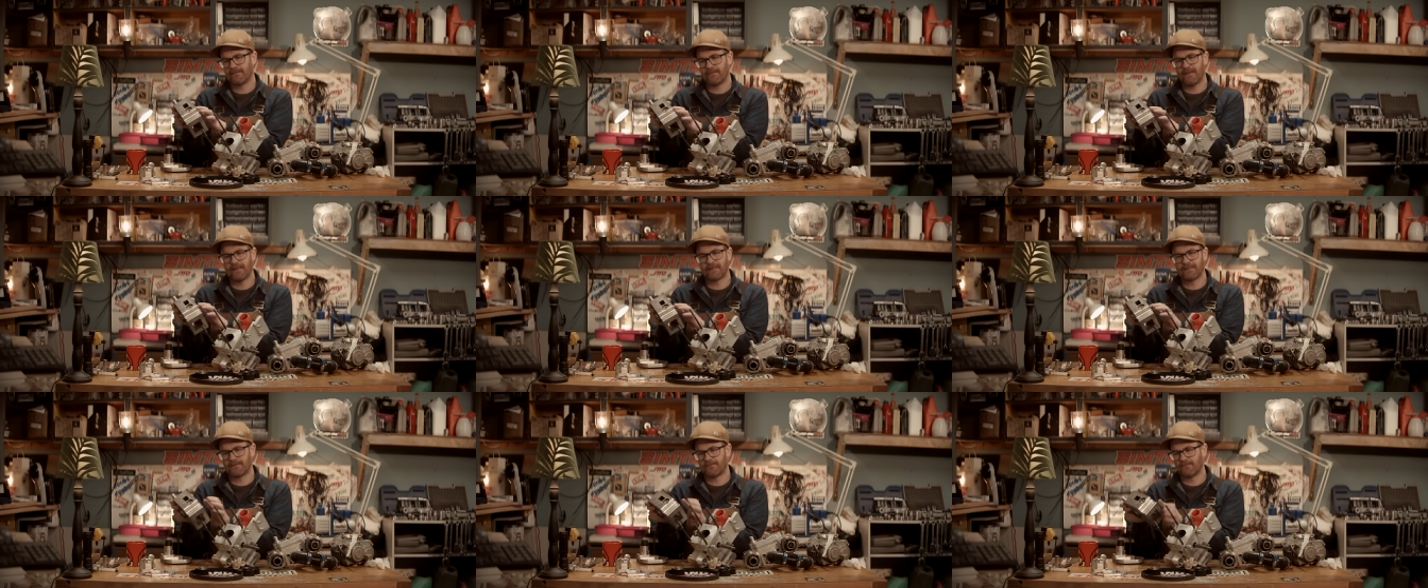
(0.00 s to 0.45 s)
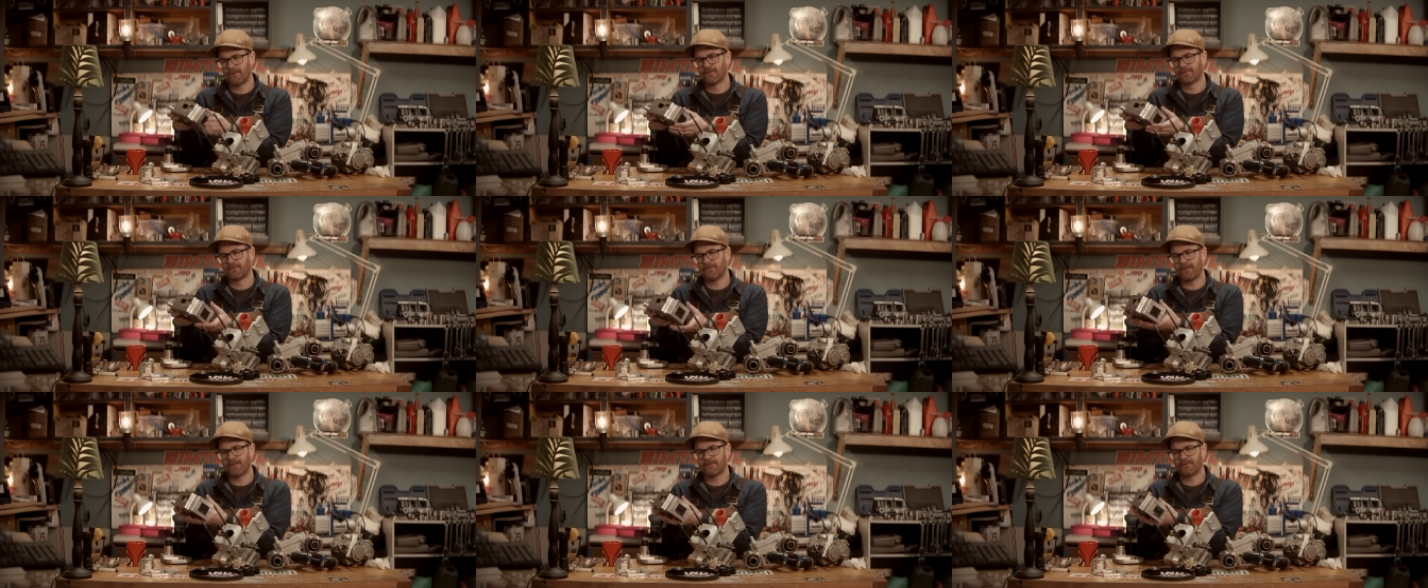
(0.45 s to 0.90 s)
that
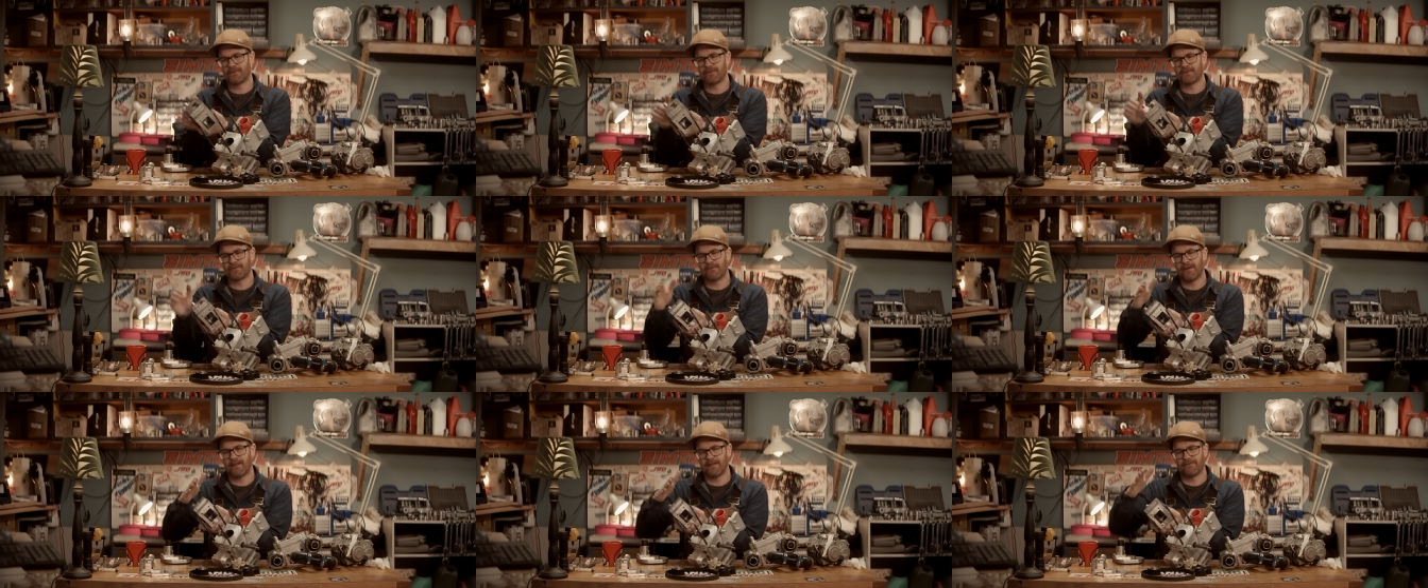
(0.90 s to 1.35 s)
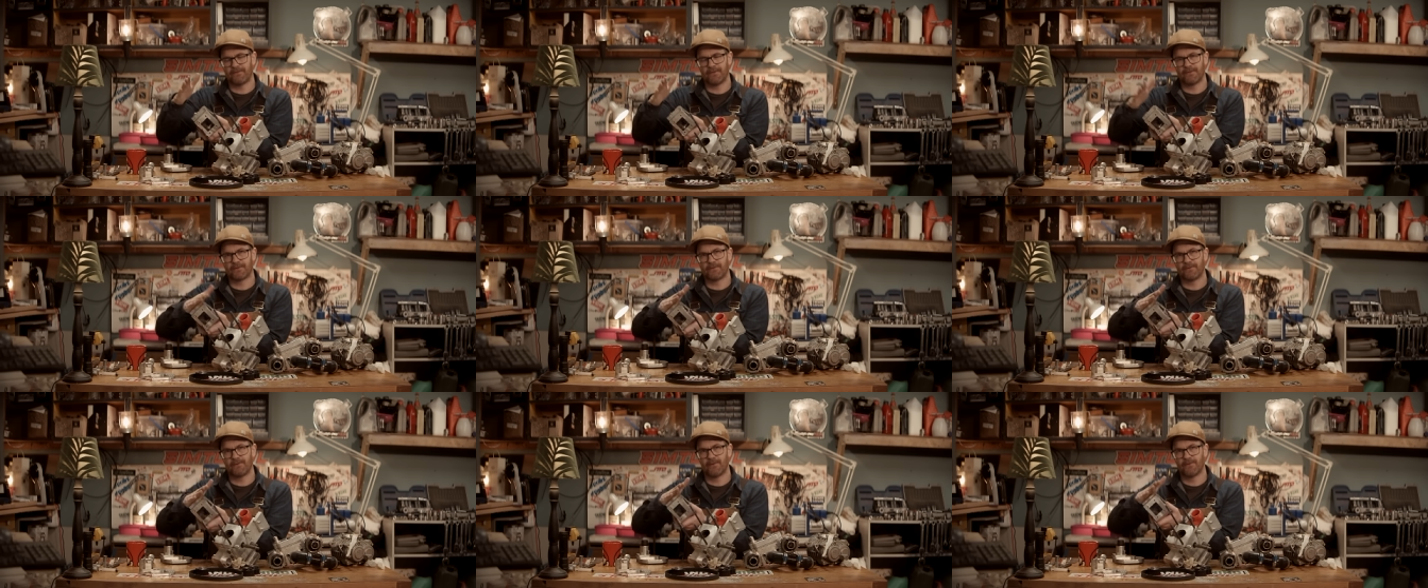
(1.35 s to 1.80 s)
rotary exhaust valve
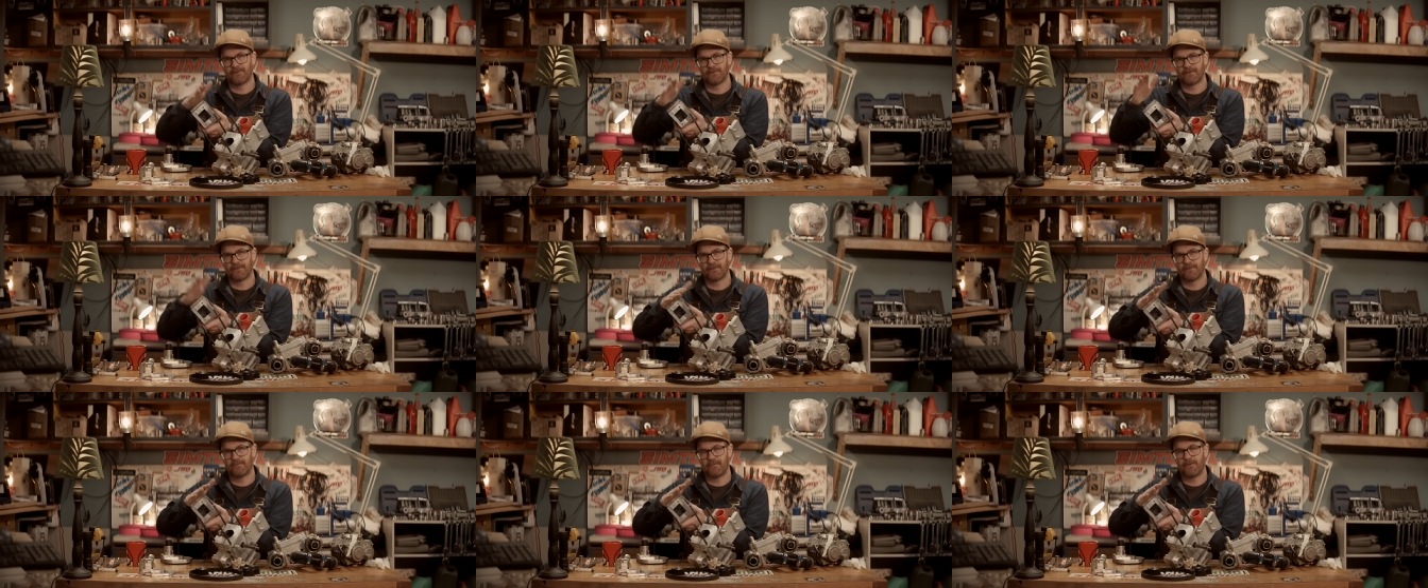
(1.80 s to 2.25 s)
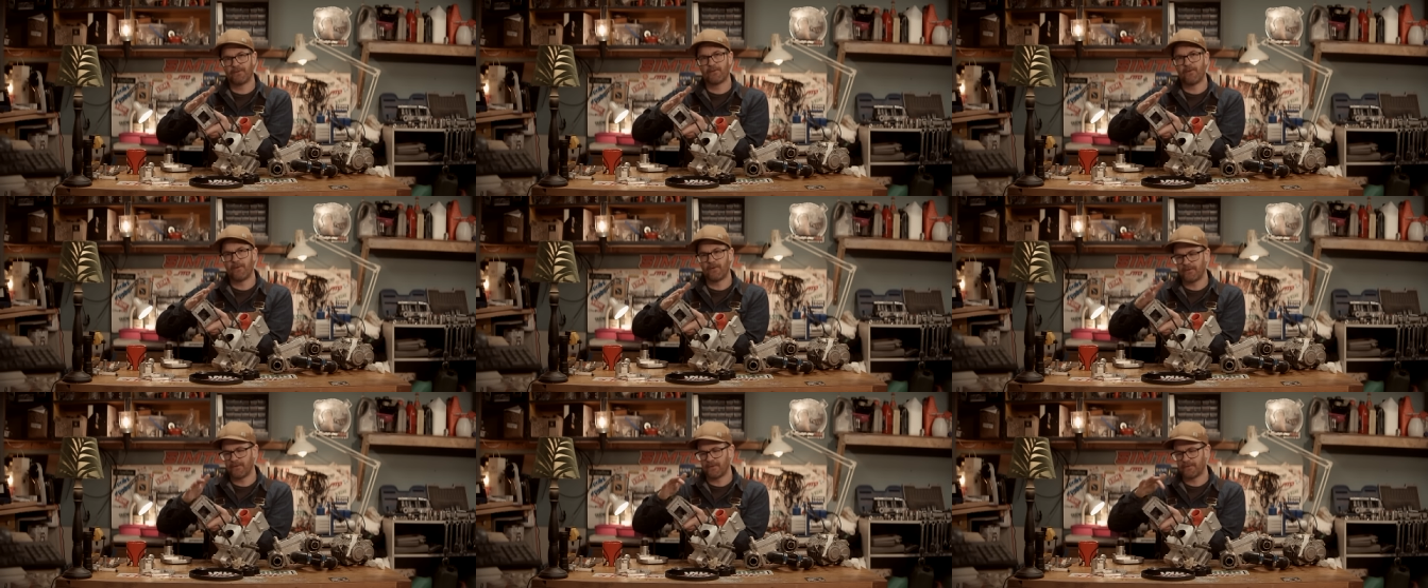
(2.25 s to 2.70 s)
is closed,
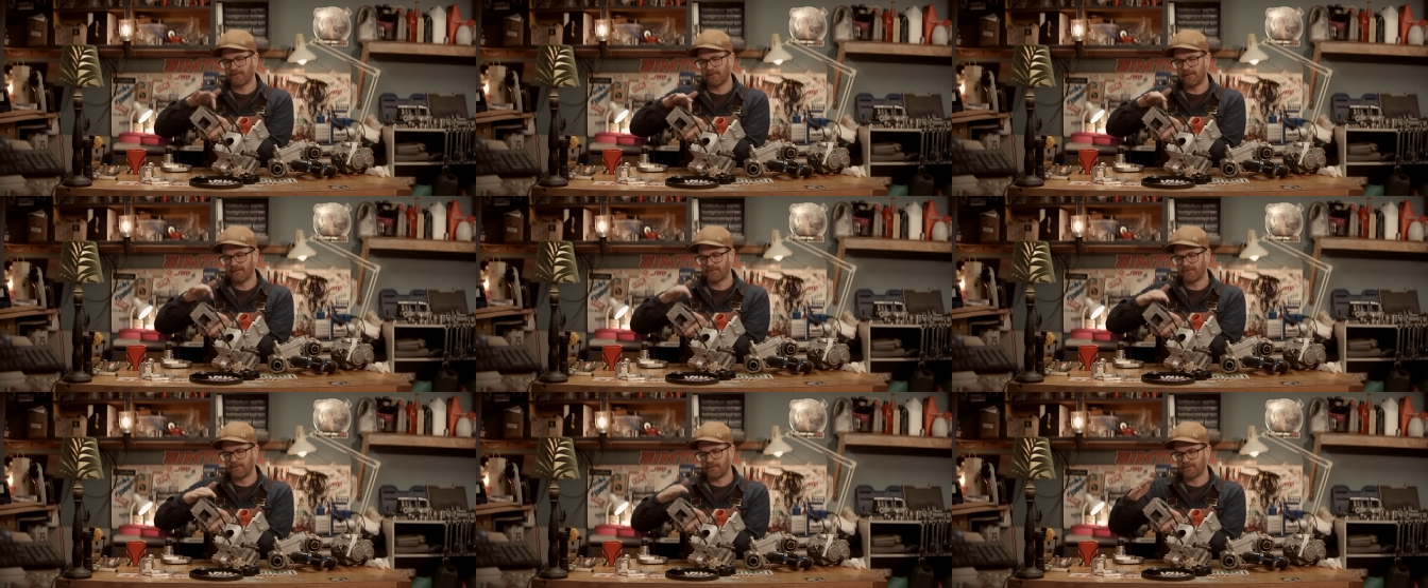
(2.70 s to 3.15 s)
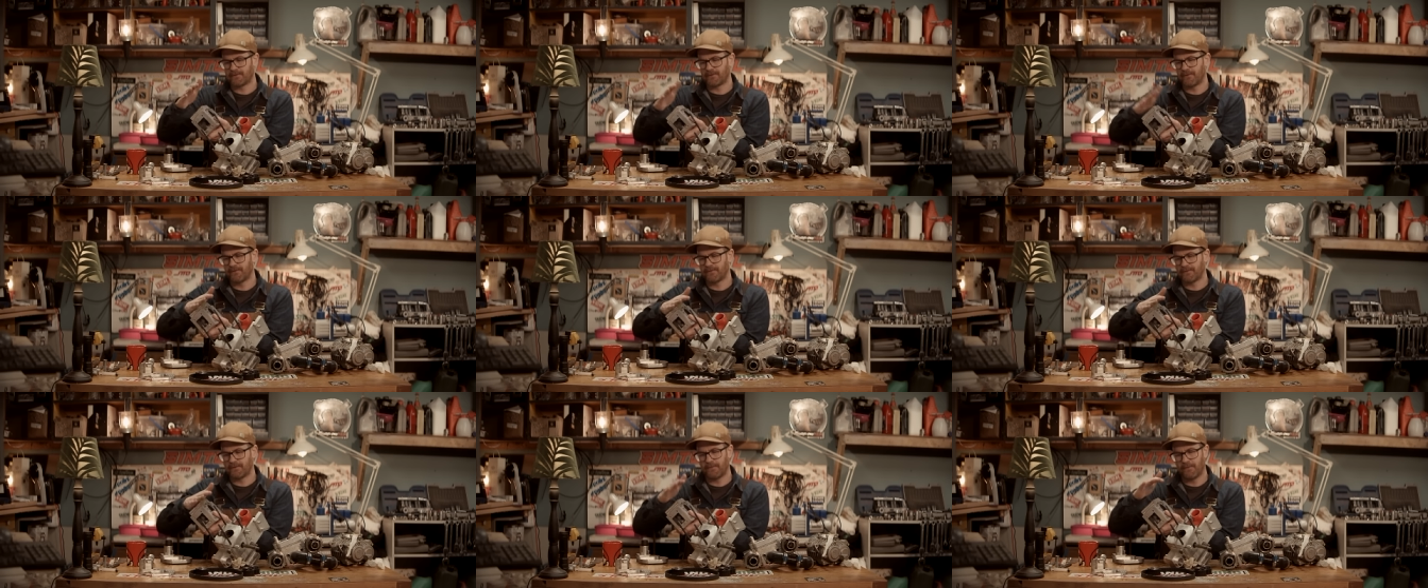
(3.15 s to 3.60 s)
before the transfer is
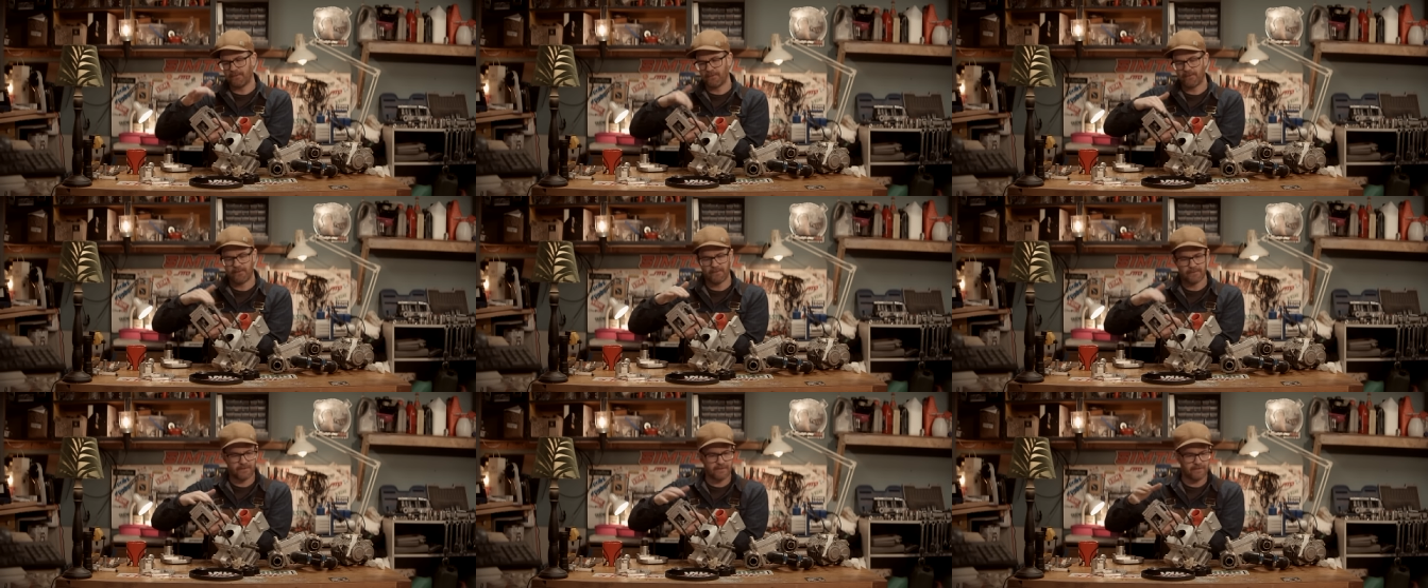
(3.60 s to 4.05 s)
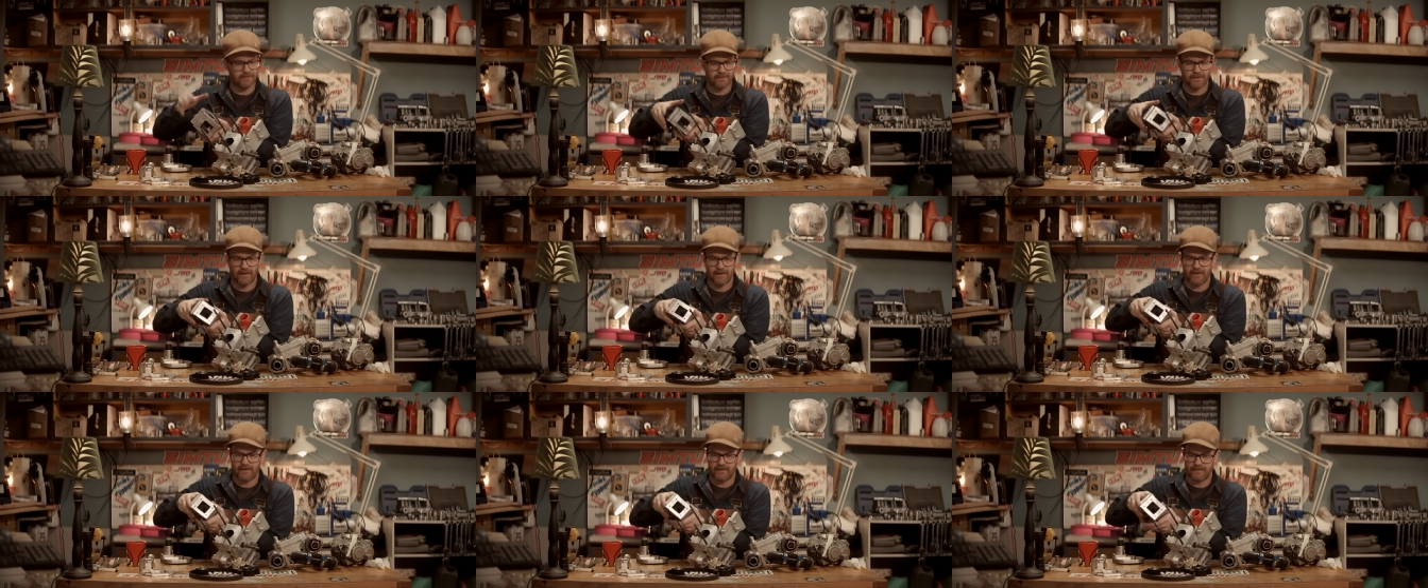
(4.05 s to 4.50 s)
closed, because they're,
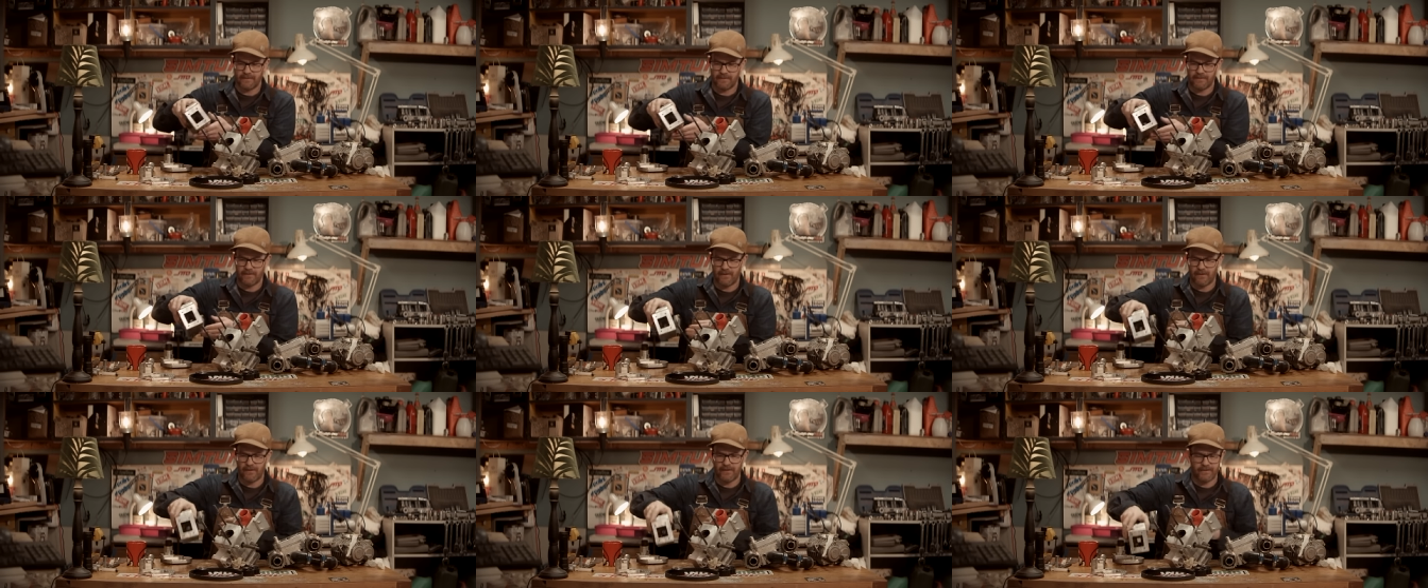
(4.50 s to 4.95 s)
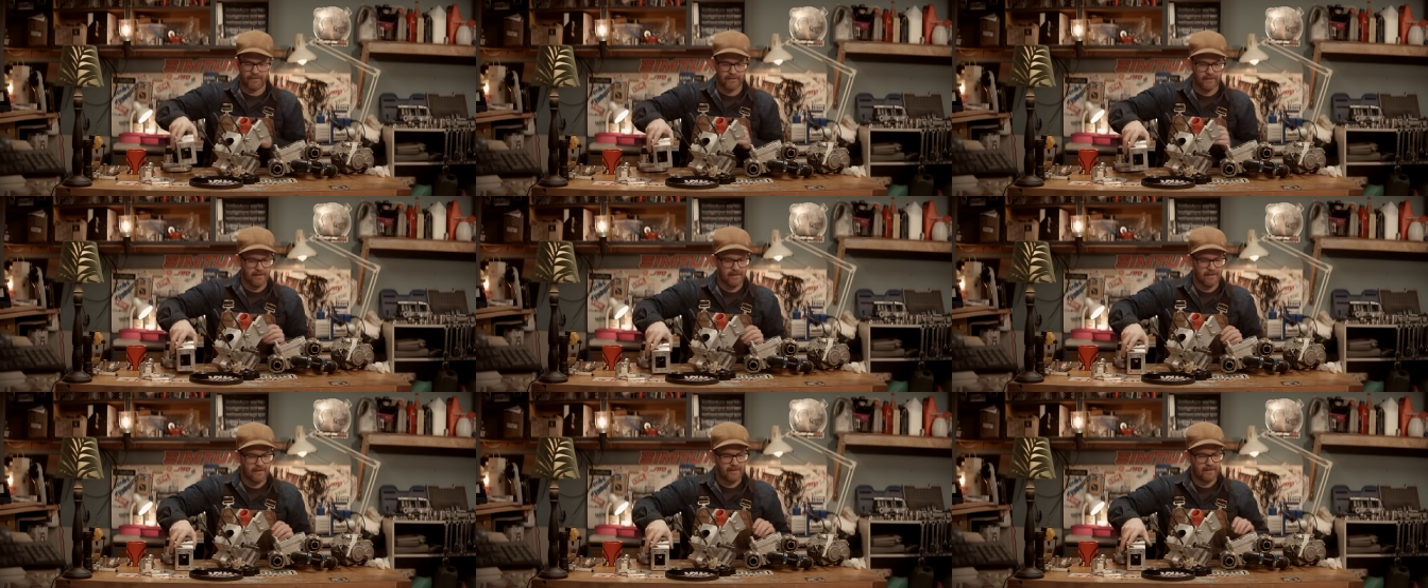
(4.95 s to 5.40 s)
high, they're higher.